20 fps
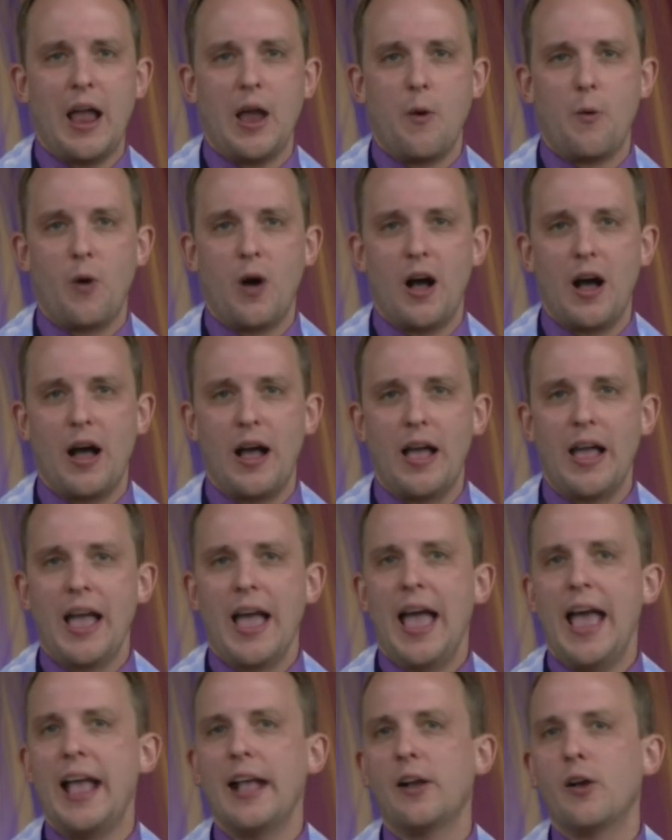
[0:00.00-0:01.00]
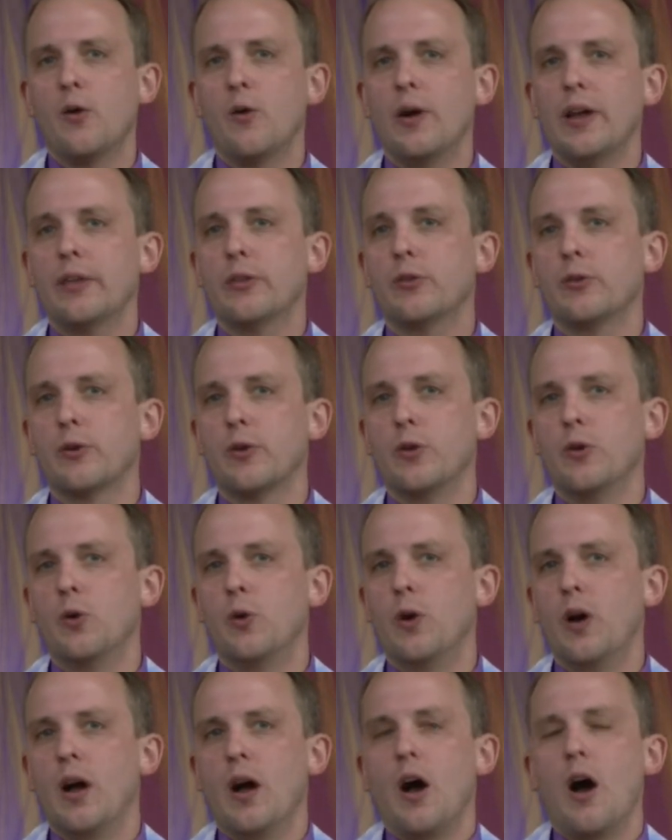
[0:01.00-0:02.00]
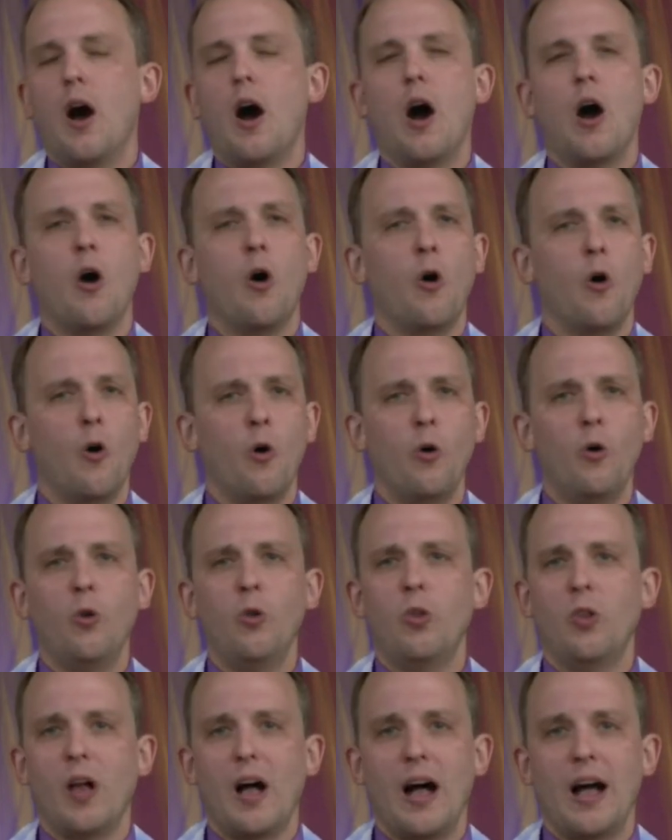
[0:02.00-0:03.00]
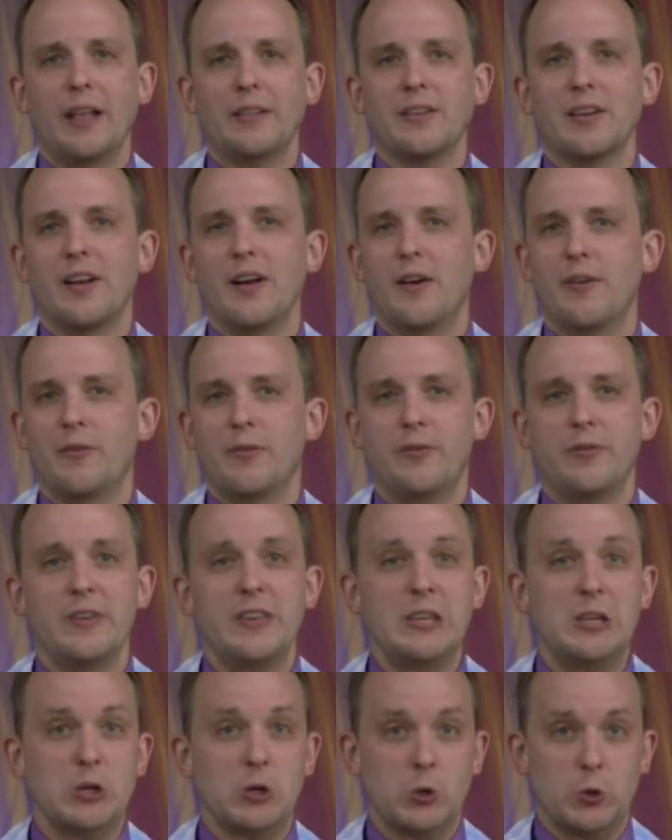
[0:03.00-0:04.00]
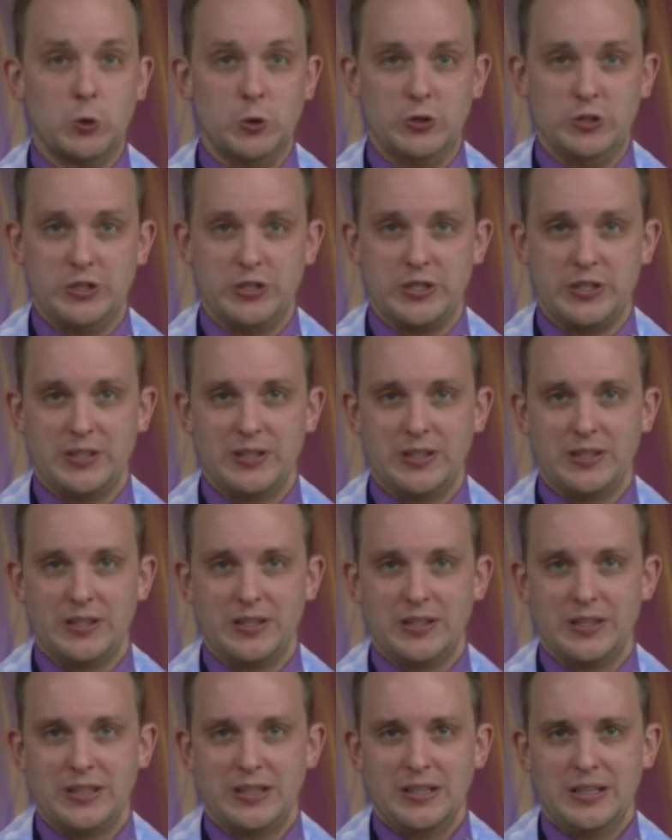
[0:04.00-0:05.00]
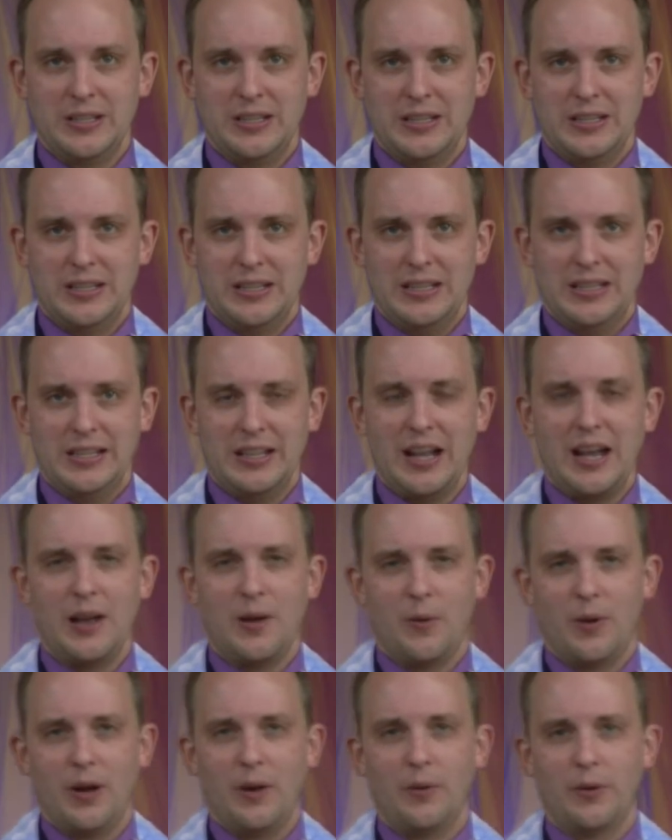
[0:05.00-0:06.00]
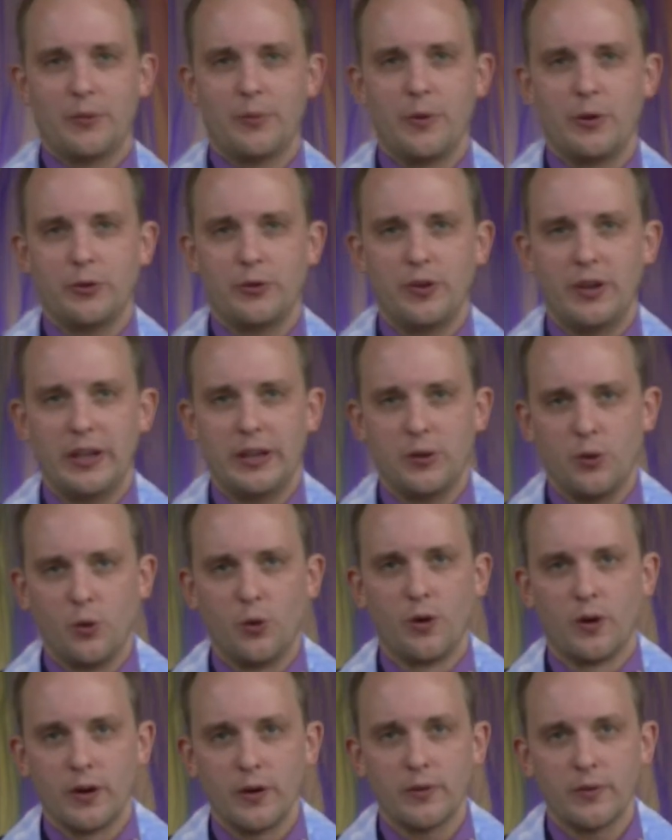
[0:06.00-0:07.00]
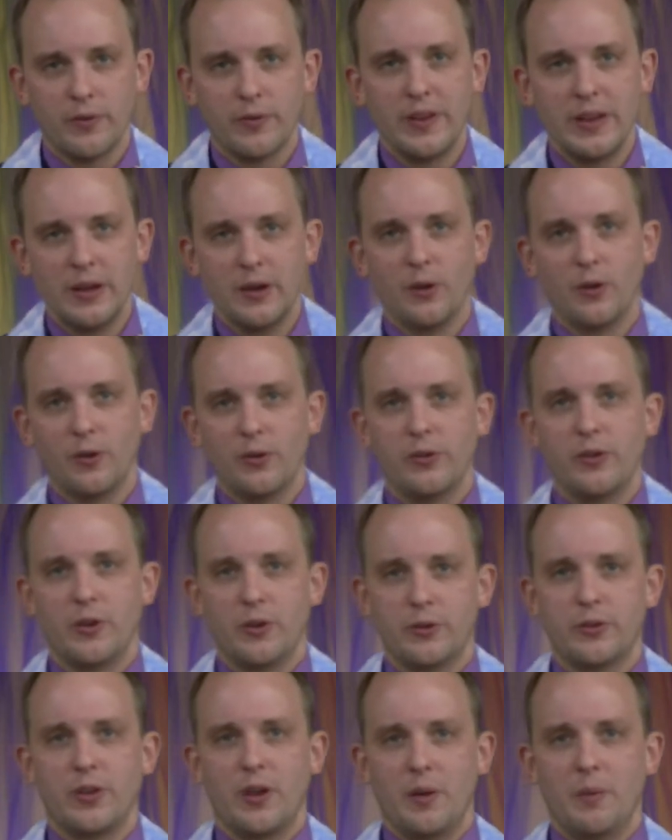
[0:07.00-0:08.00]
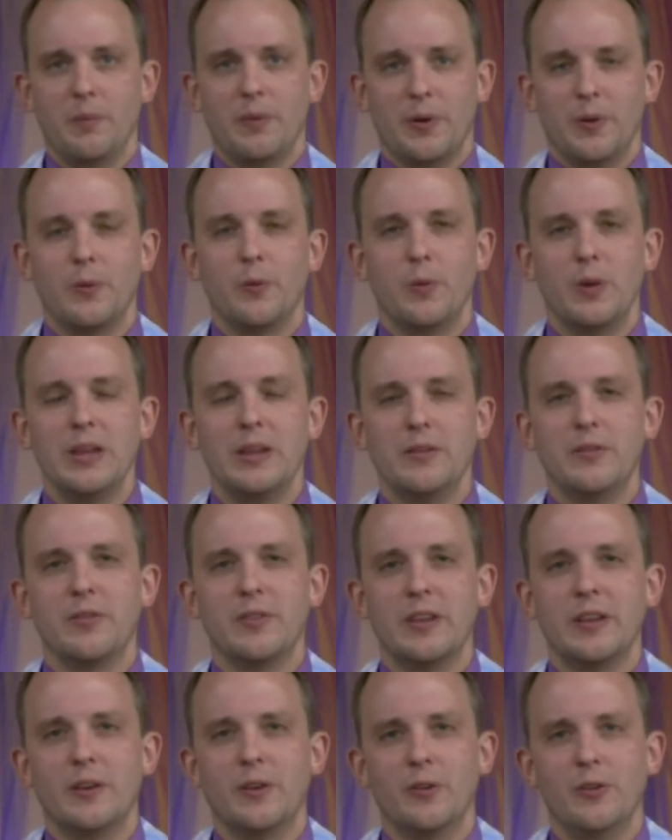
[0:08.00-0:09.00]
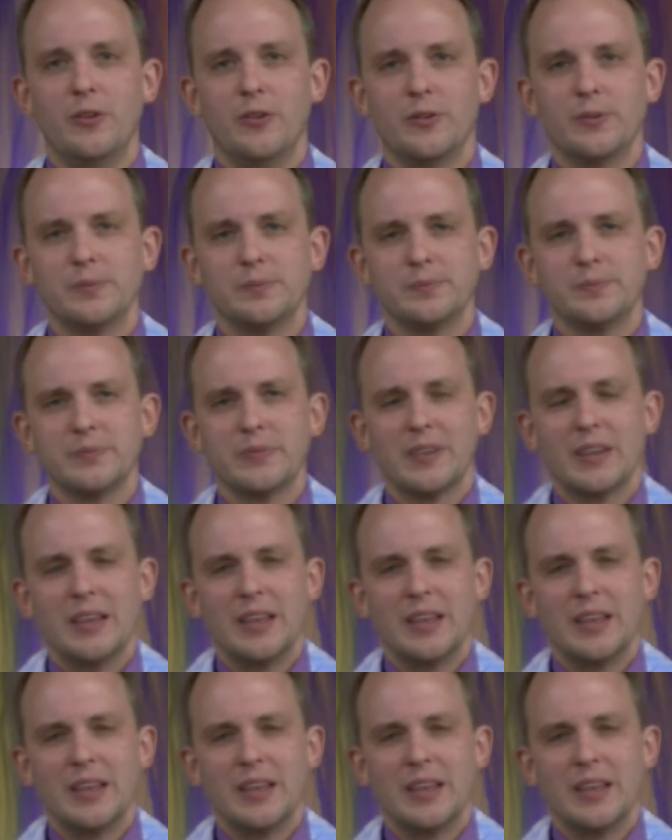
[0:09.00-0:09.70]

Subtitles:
Iowa and going through a whole lot of fields. In Iowa, it was mostly corn fields, though some wheat fields.